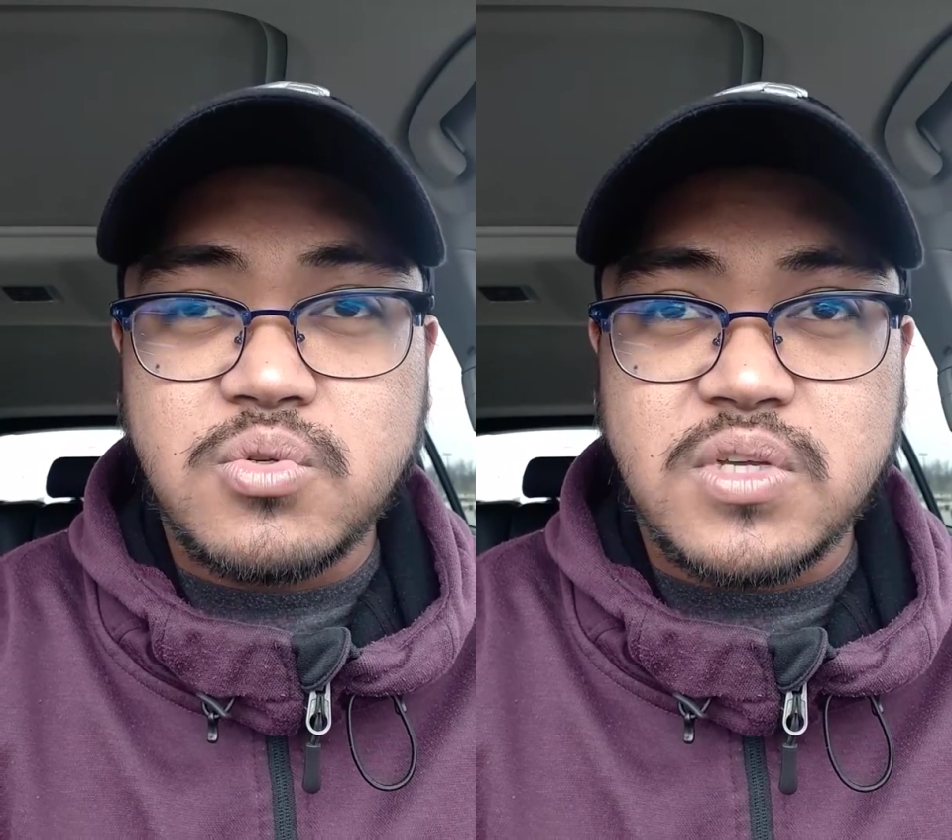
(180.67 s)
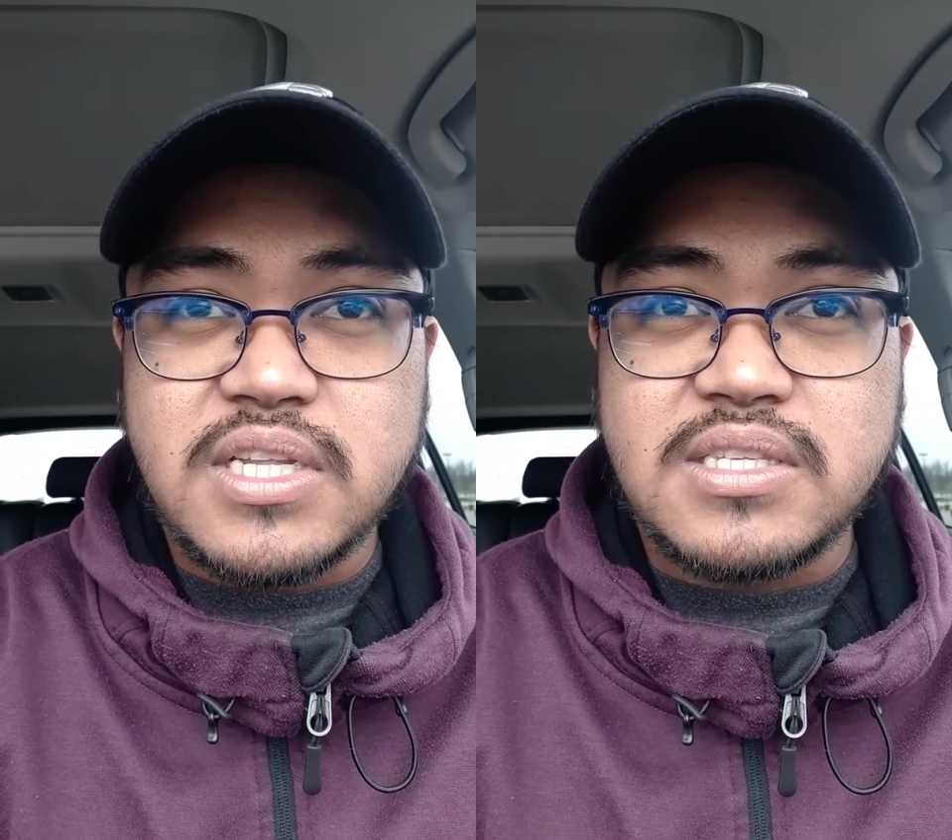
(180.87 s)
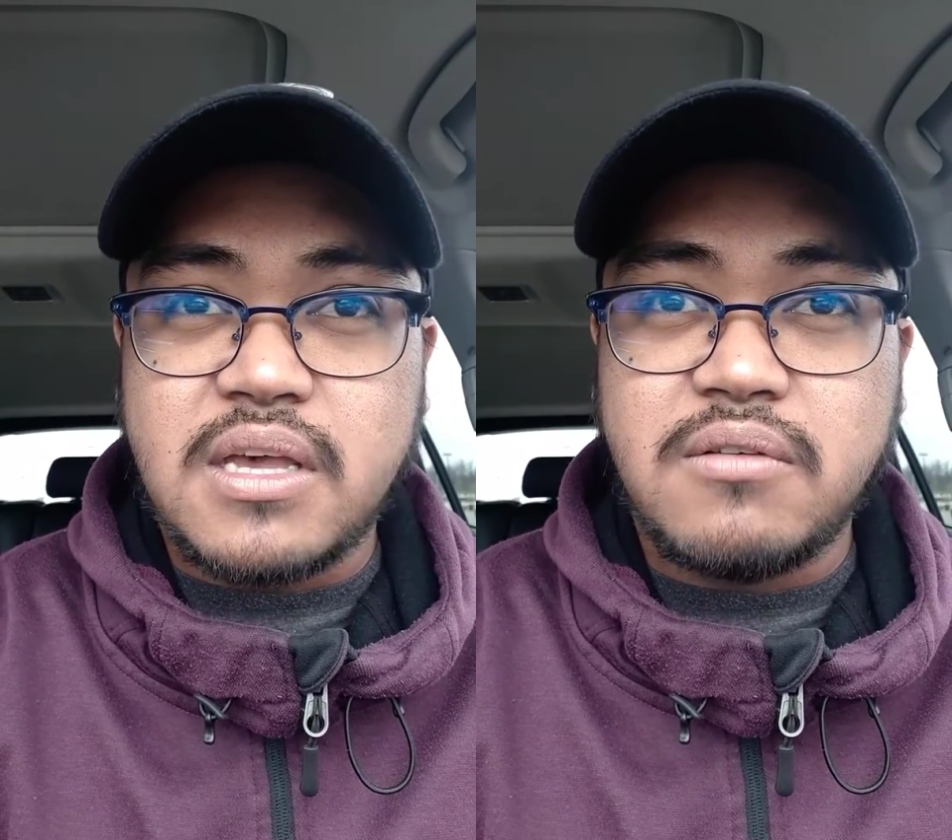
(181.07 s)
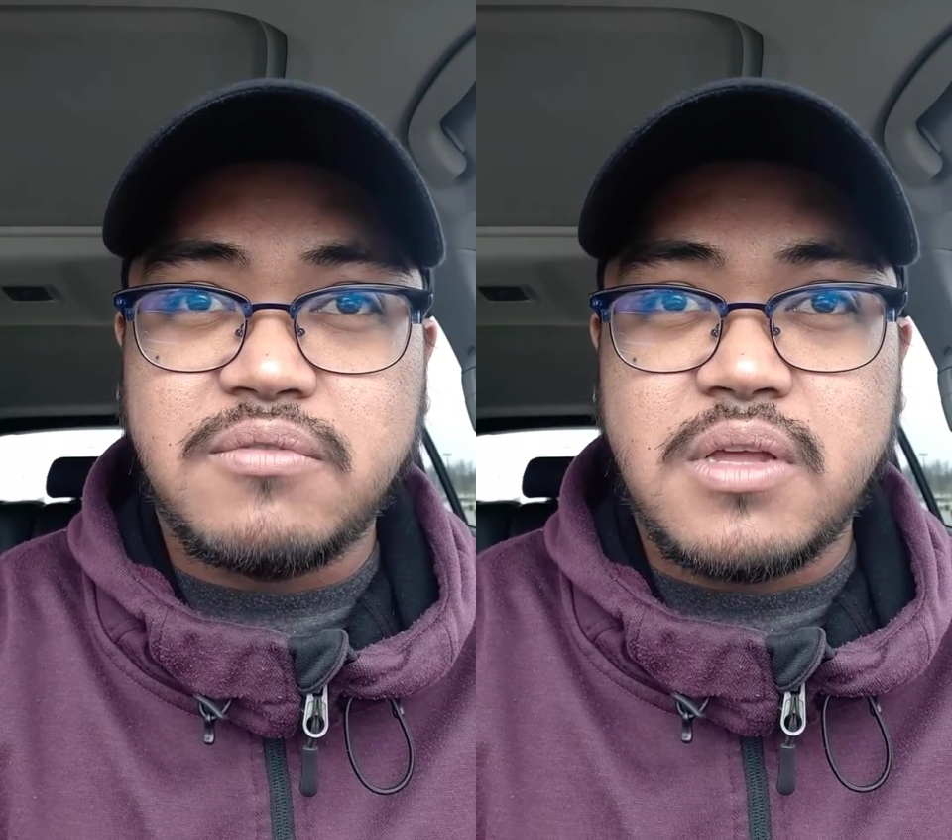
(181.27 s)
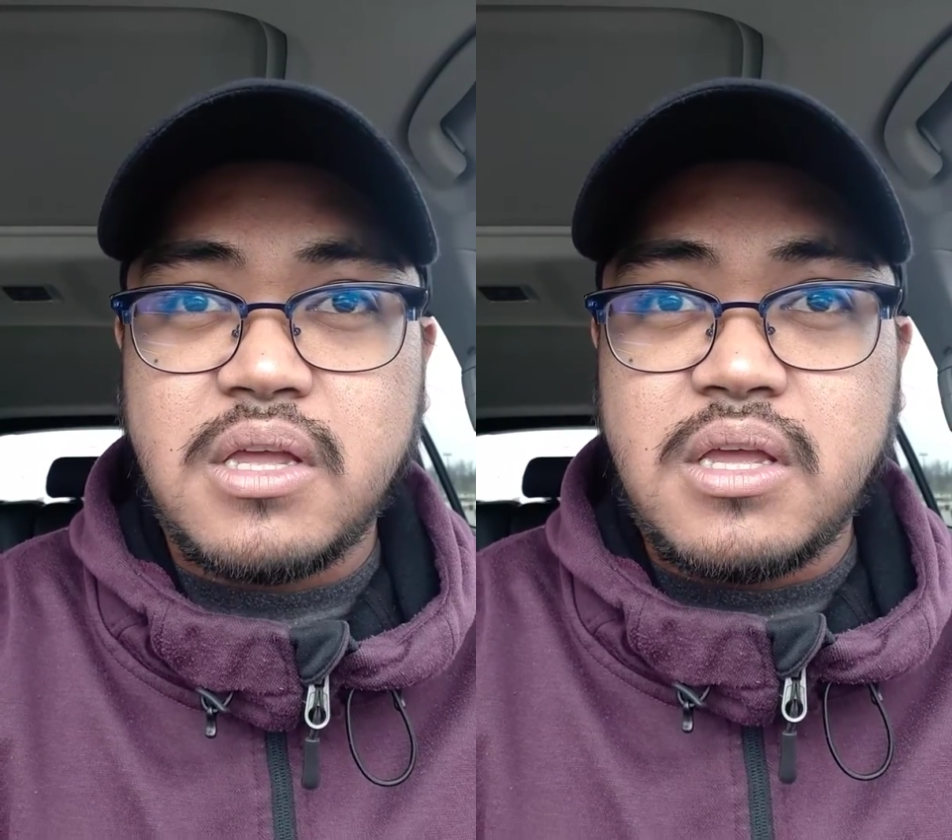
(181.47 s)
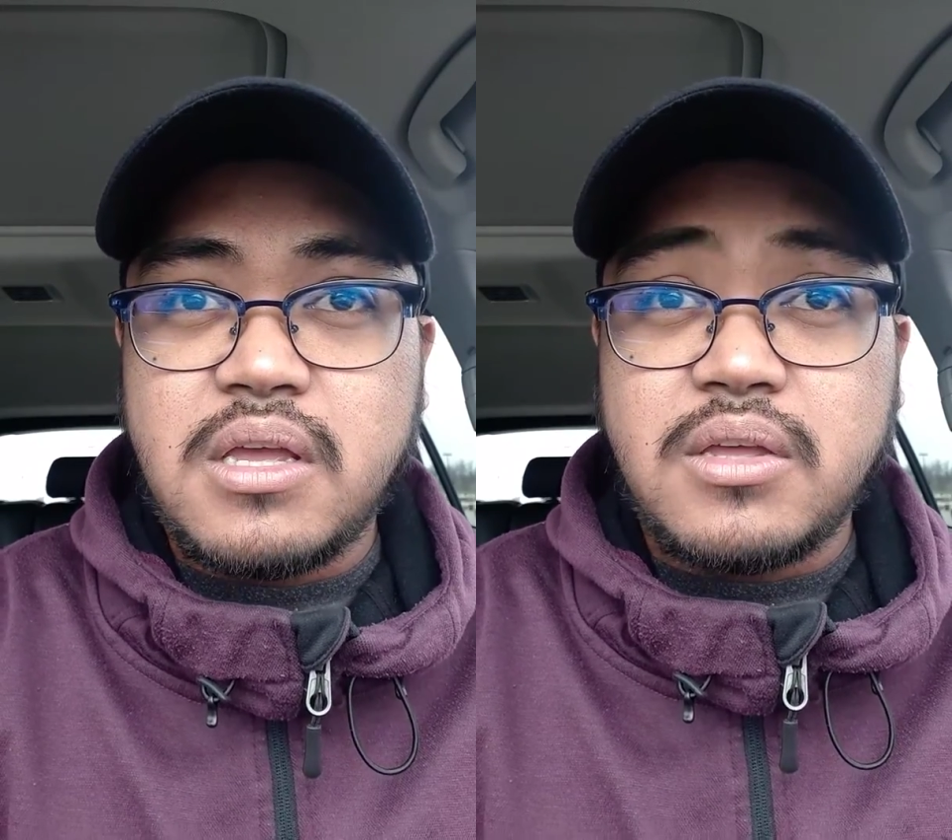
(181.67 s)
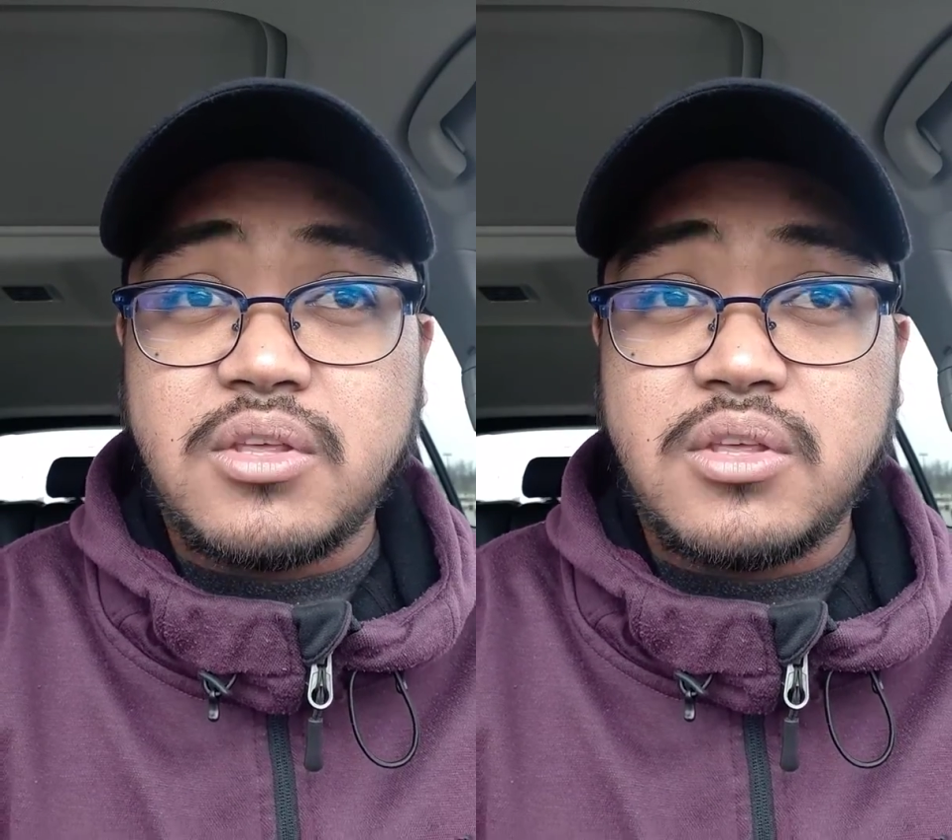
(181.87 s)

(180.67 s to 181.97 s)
itself, your